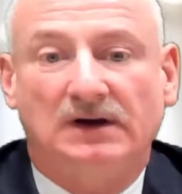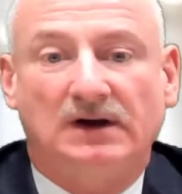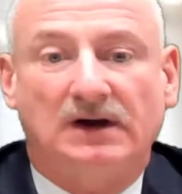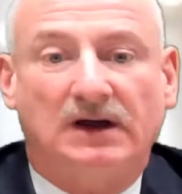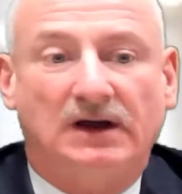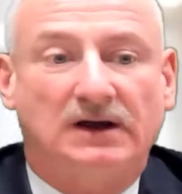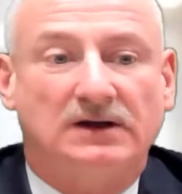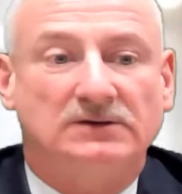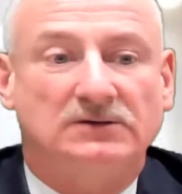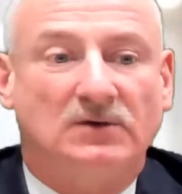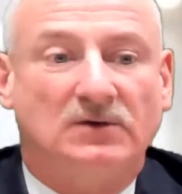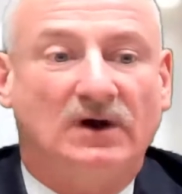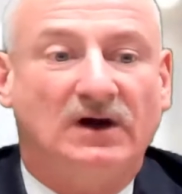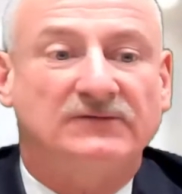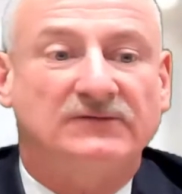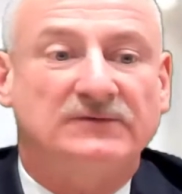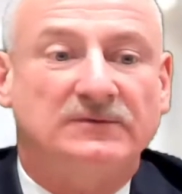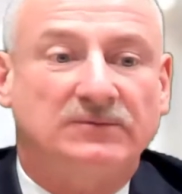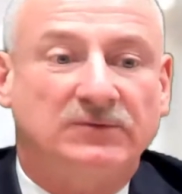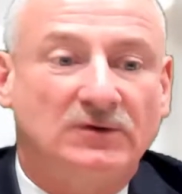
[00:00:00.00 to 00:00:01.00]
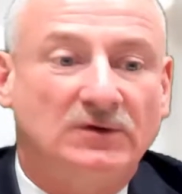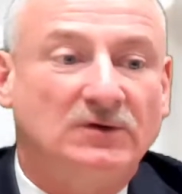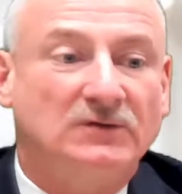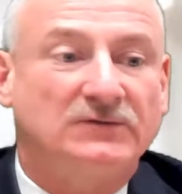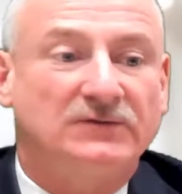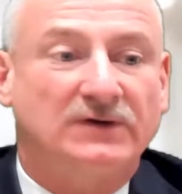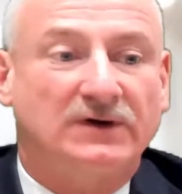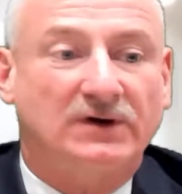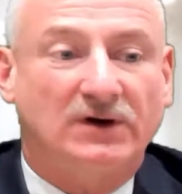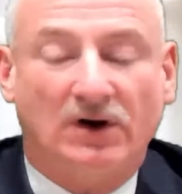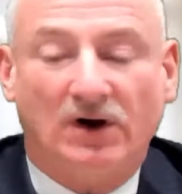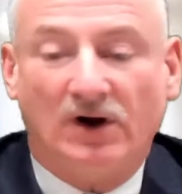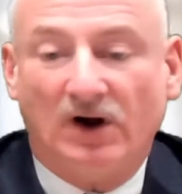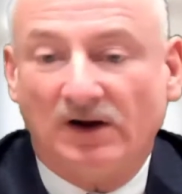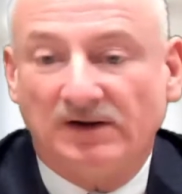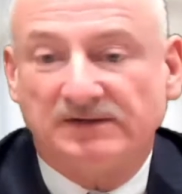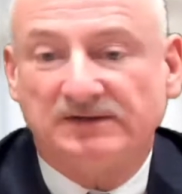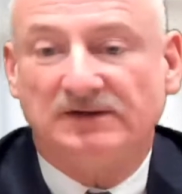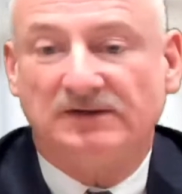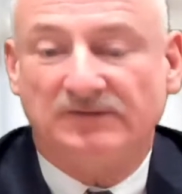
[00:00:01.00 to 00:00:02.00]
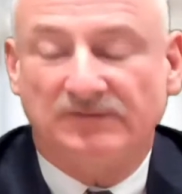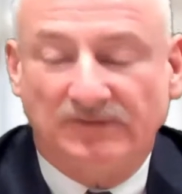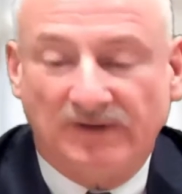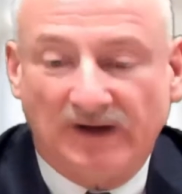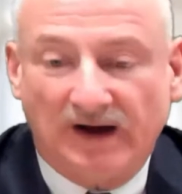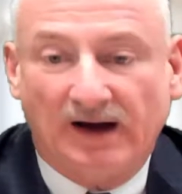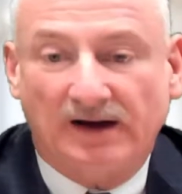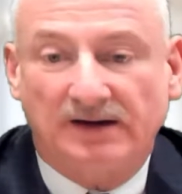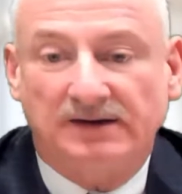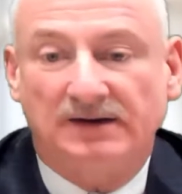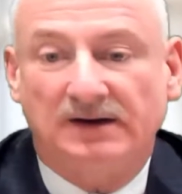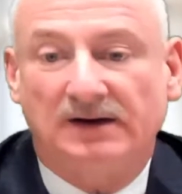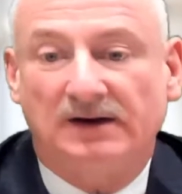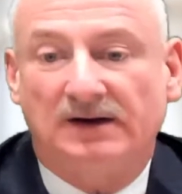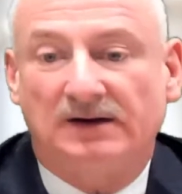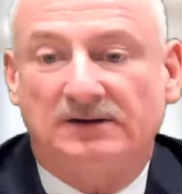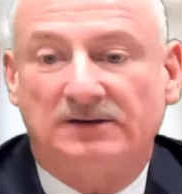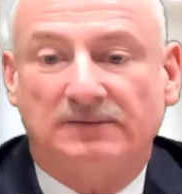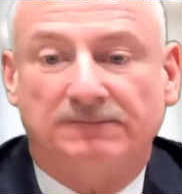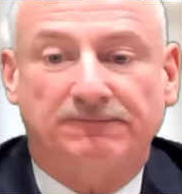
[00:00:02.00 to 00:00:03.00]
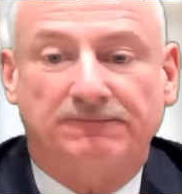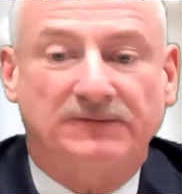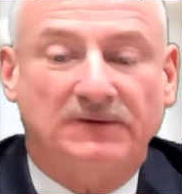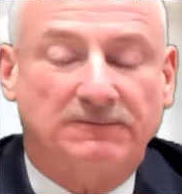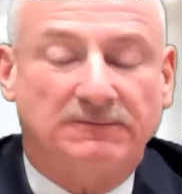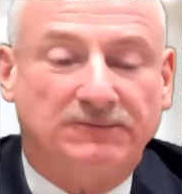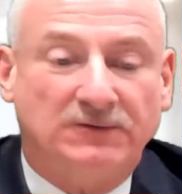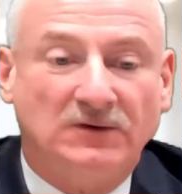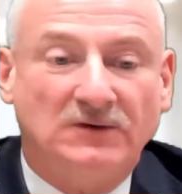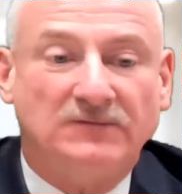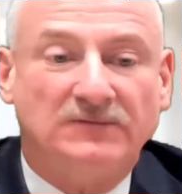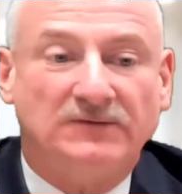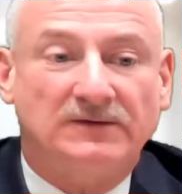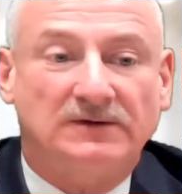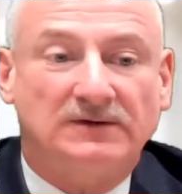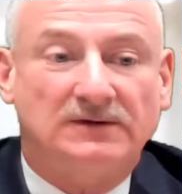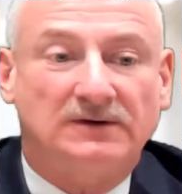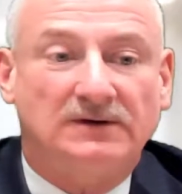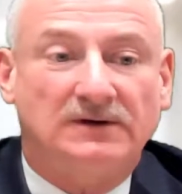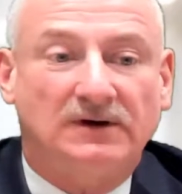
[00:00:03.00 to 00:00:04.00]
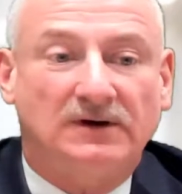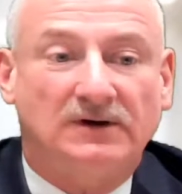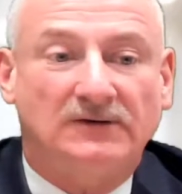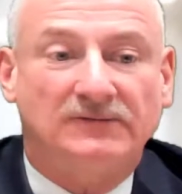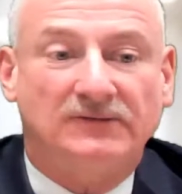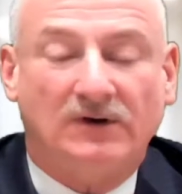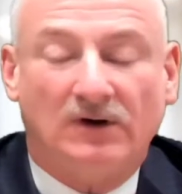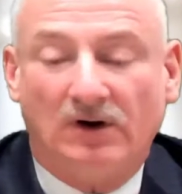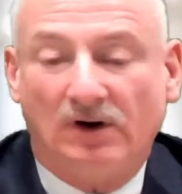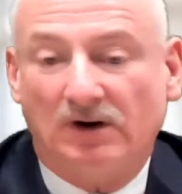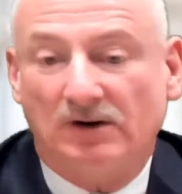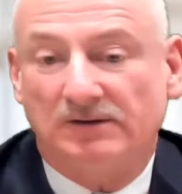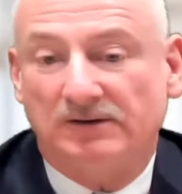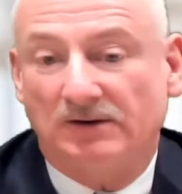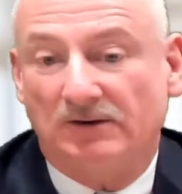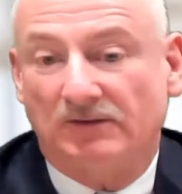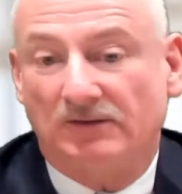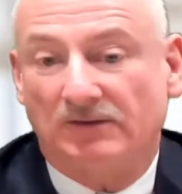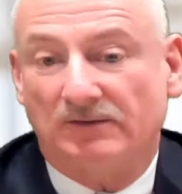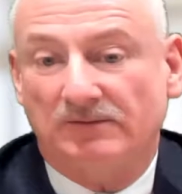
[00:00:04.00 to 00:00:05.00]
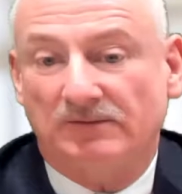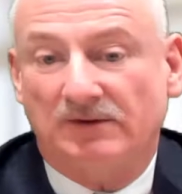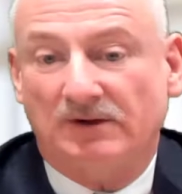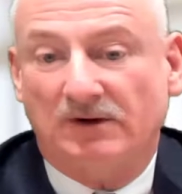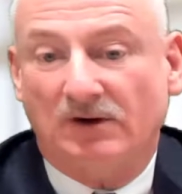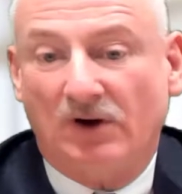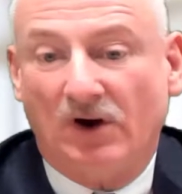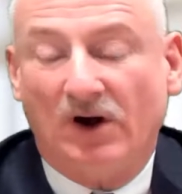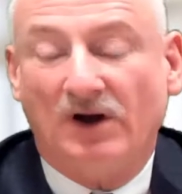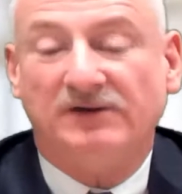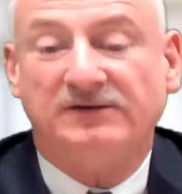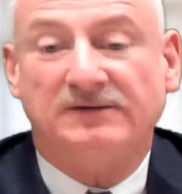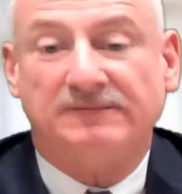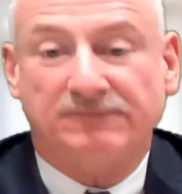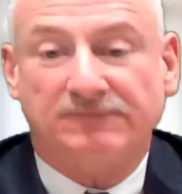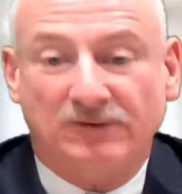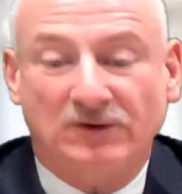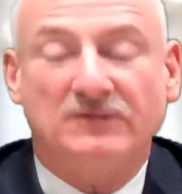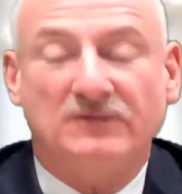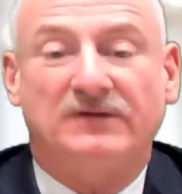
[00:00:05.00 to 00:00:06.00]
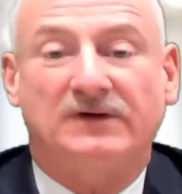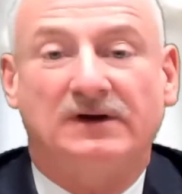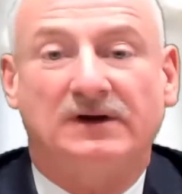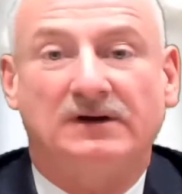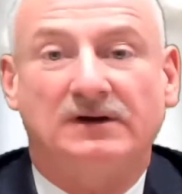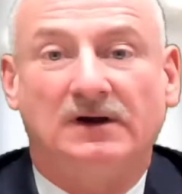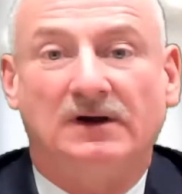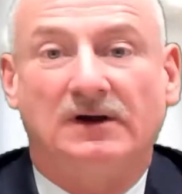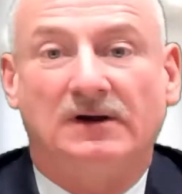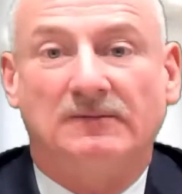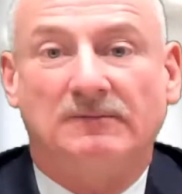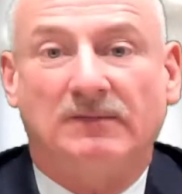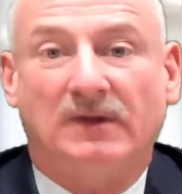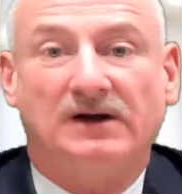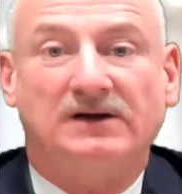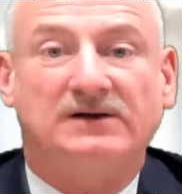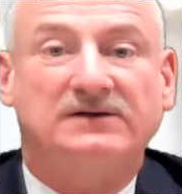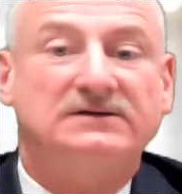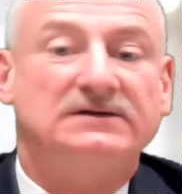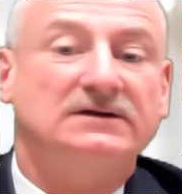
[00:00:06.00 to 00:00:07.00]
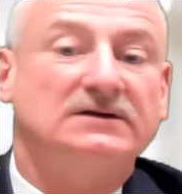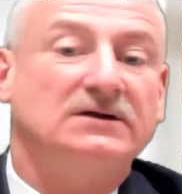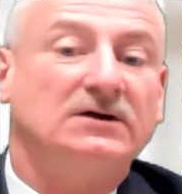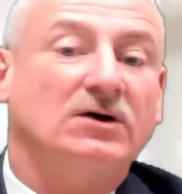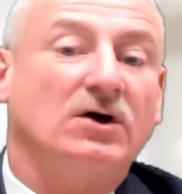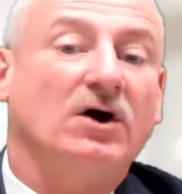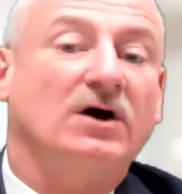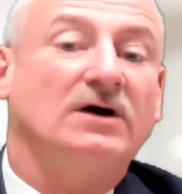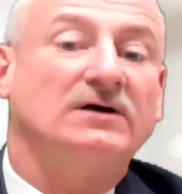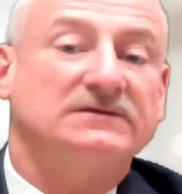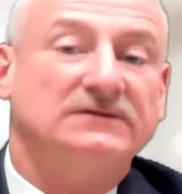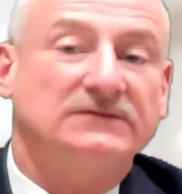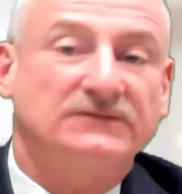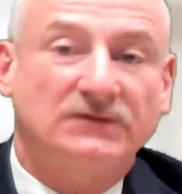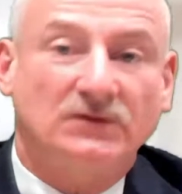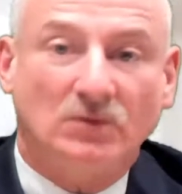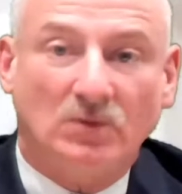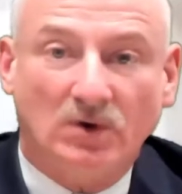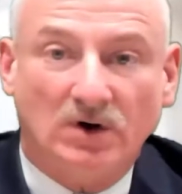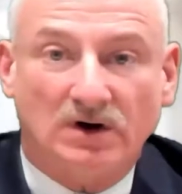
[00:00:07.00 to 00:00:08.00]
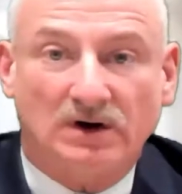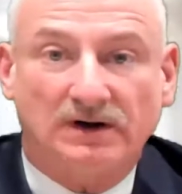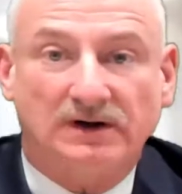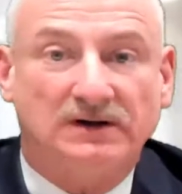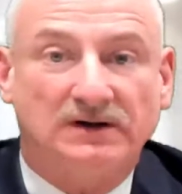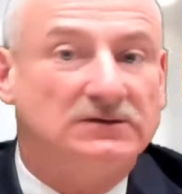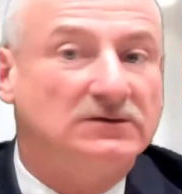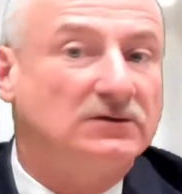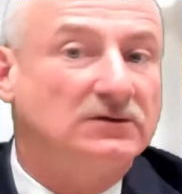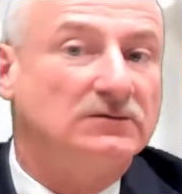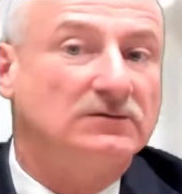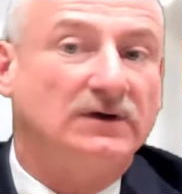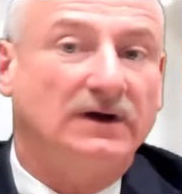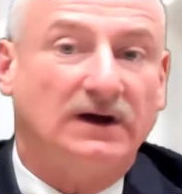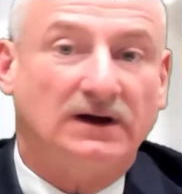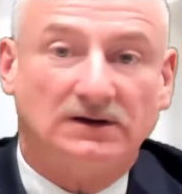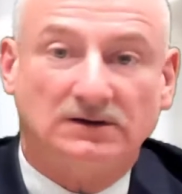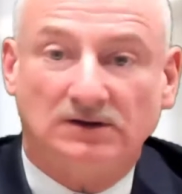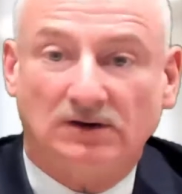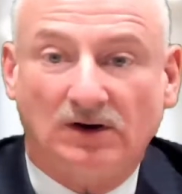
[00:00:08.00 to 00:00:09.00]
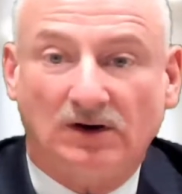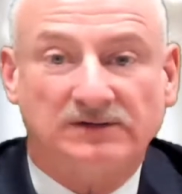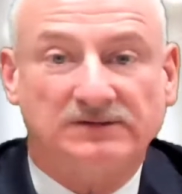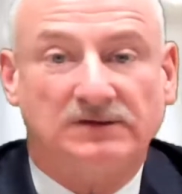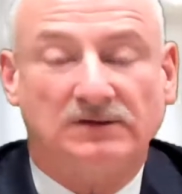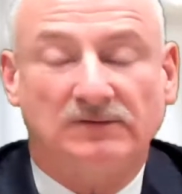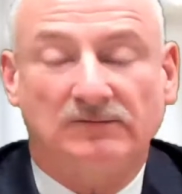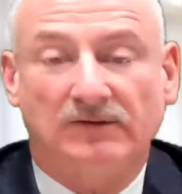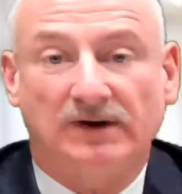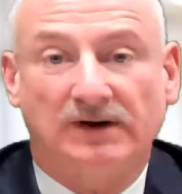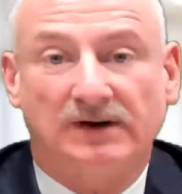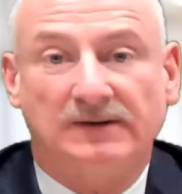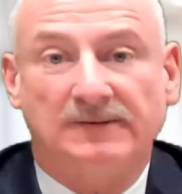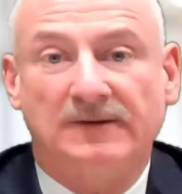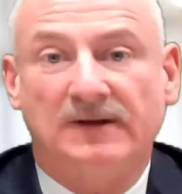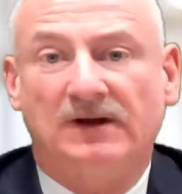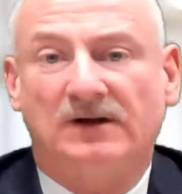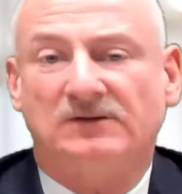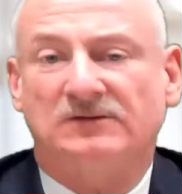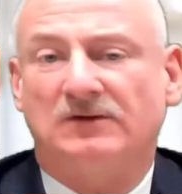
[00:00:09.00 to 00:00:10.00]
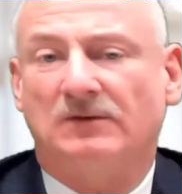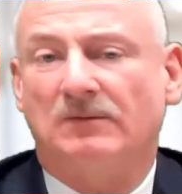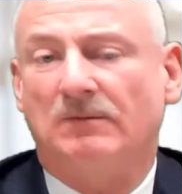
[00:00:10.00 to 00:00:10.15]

and you have to prove the cost of that, the proof of the cost of proving it might exceed the cost of the work, and you're at a loss already. So